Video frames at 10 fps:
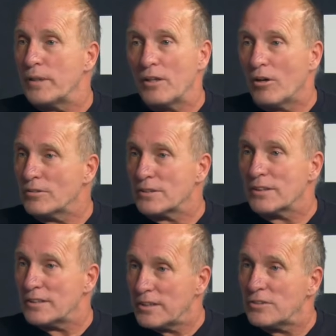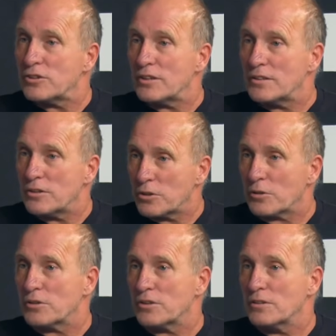be causing contention in the
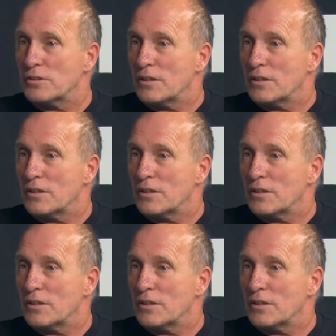church,